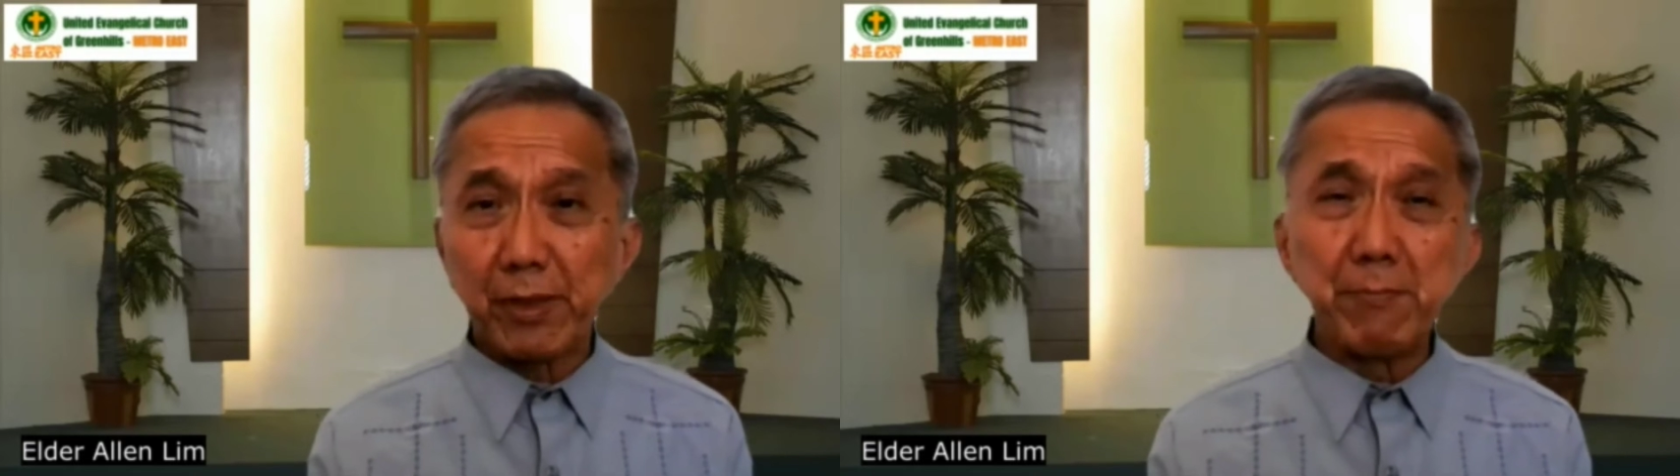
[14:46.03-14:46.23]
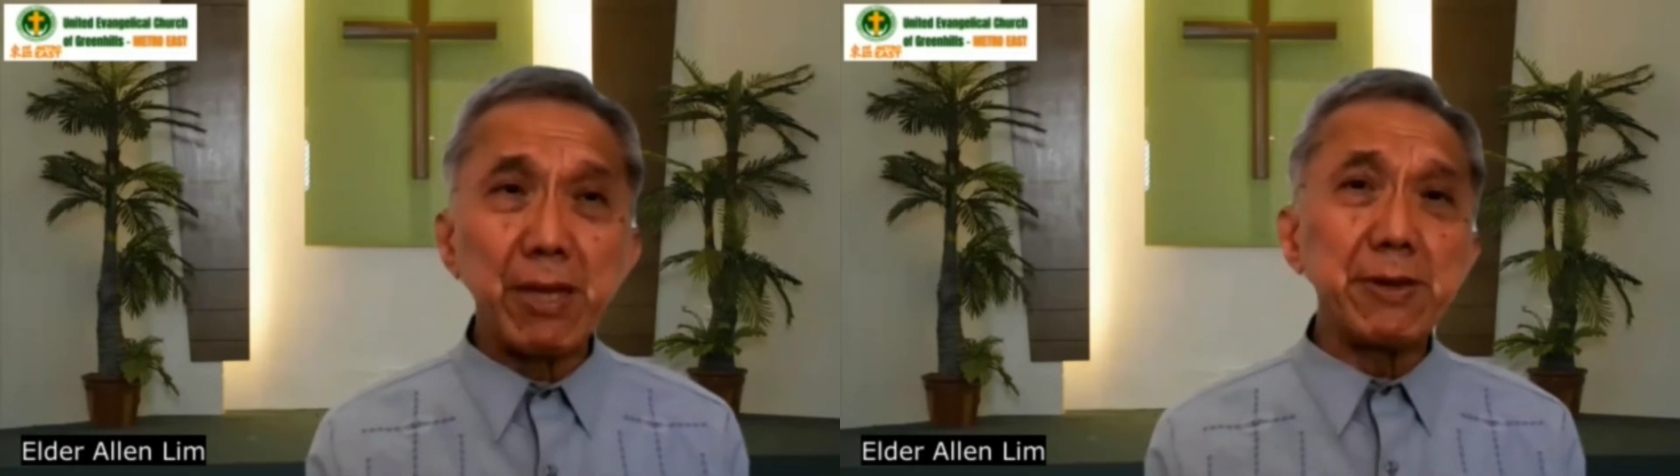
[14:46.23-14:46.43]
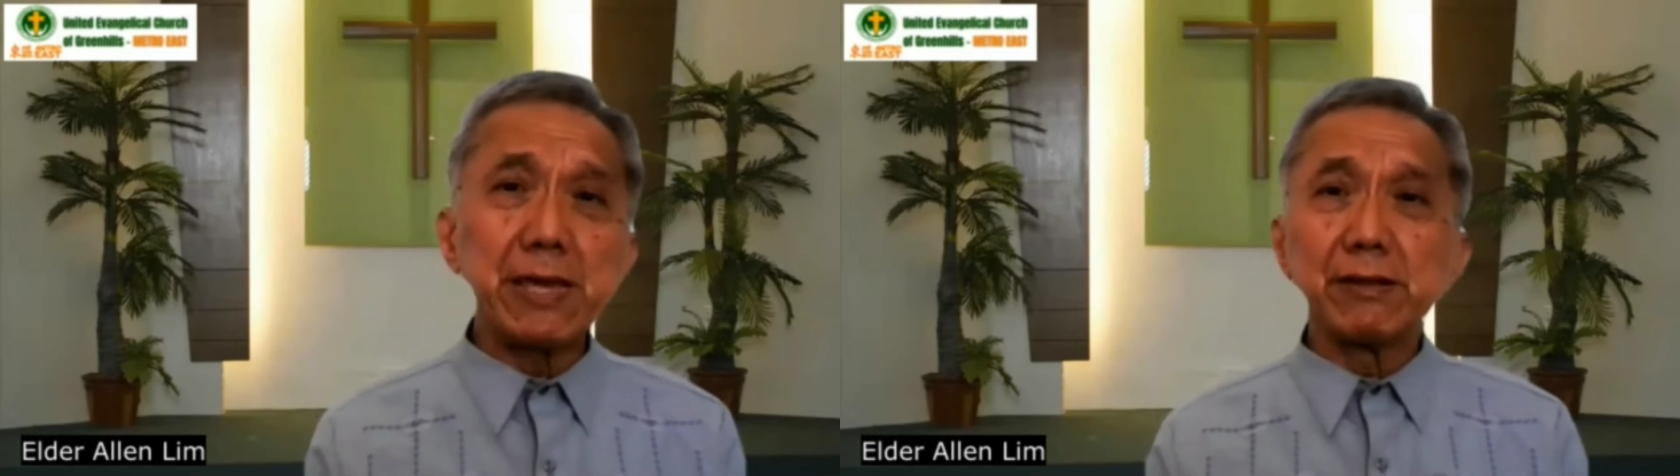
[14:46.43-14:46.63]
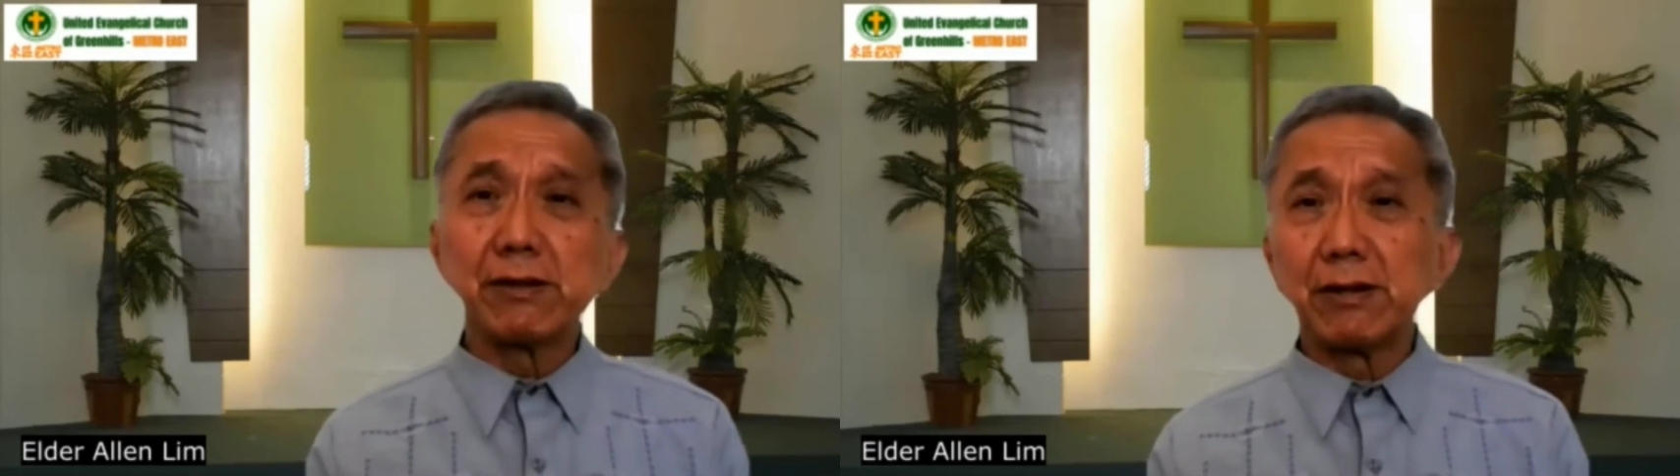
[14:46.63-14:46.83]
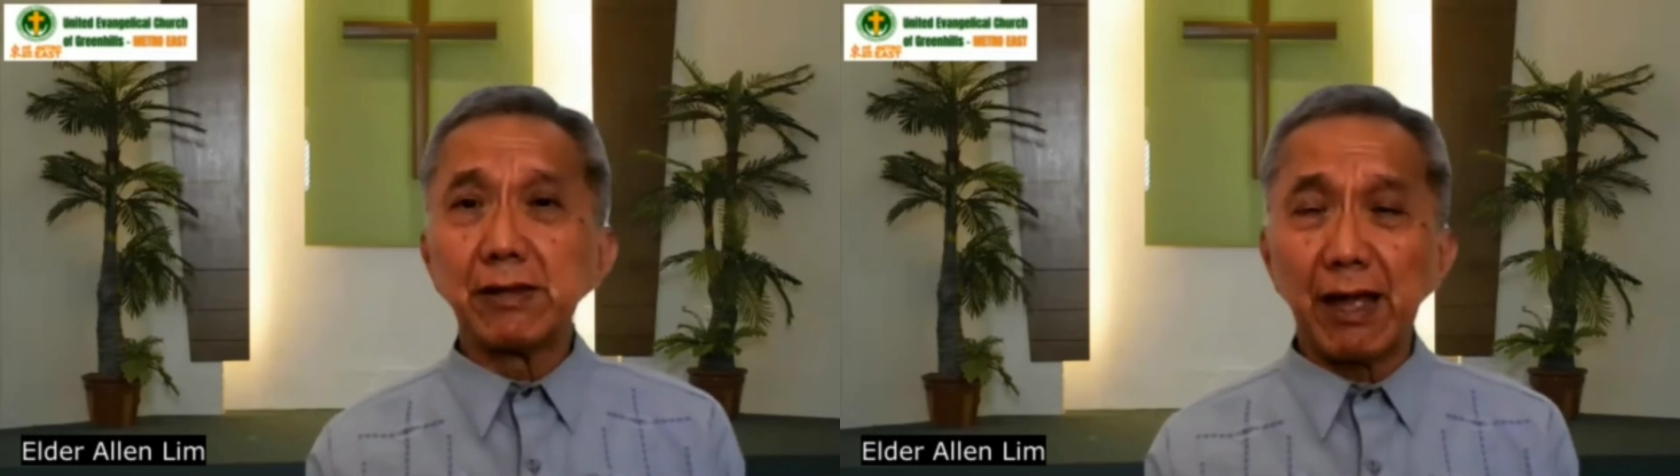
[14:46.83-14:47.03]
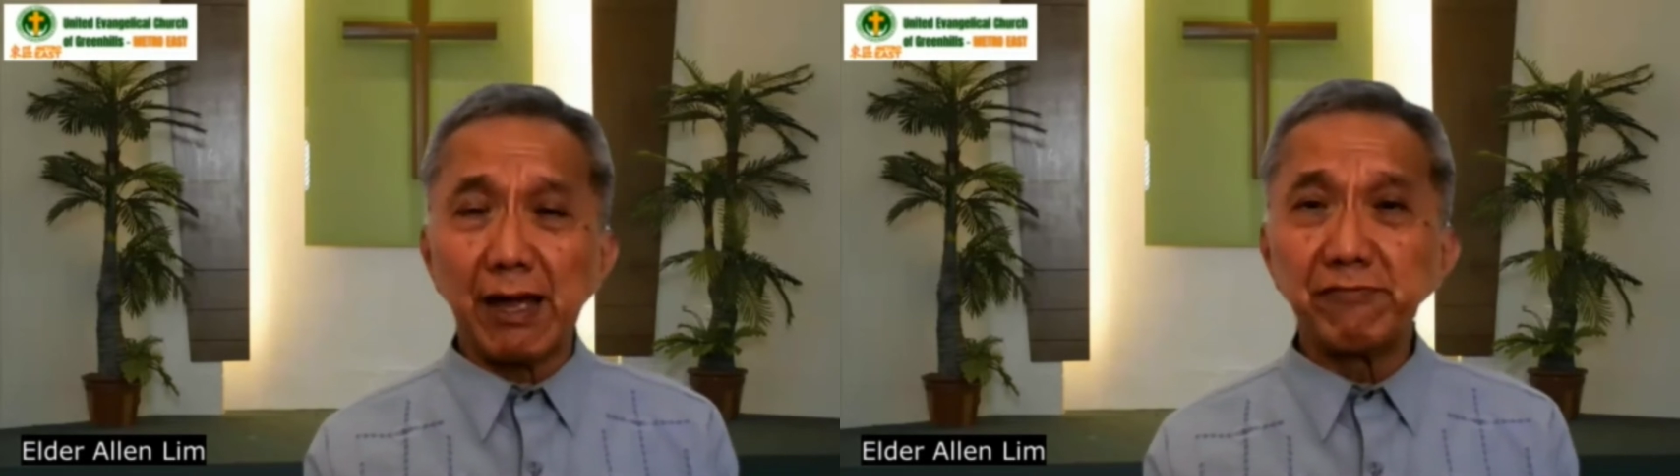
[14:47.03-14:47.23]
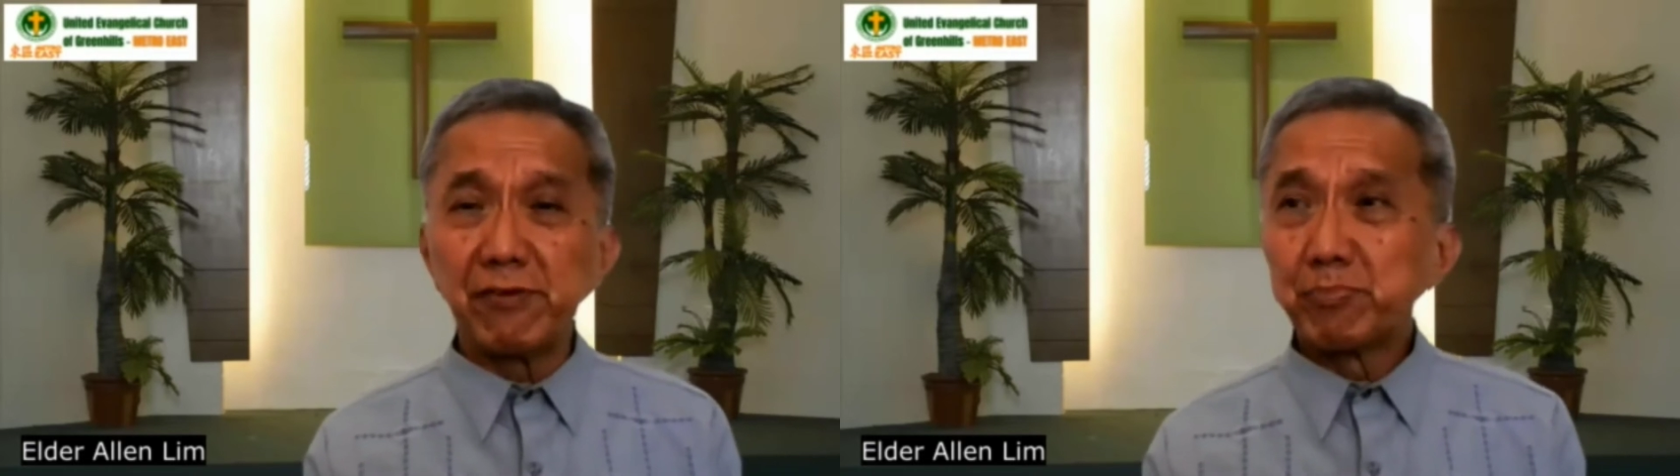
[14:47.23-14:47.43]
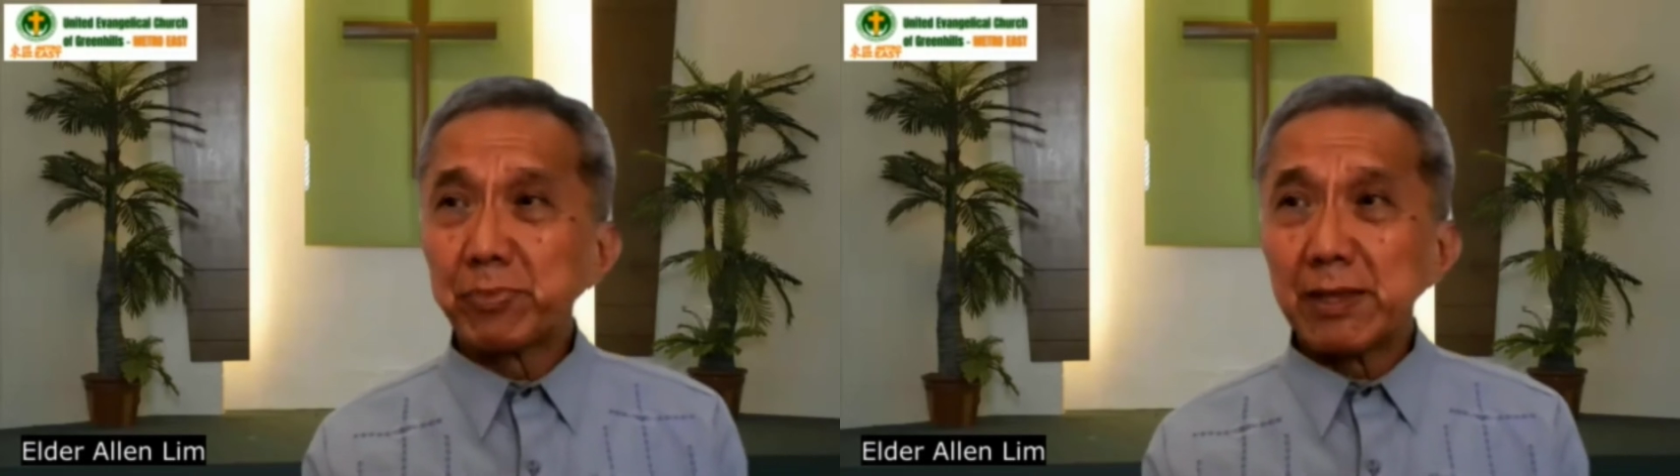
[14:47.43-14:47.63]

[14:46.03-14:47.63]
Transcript: And maybe in her life,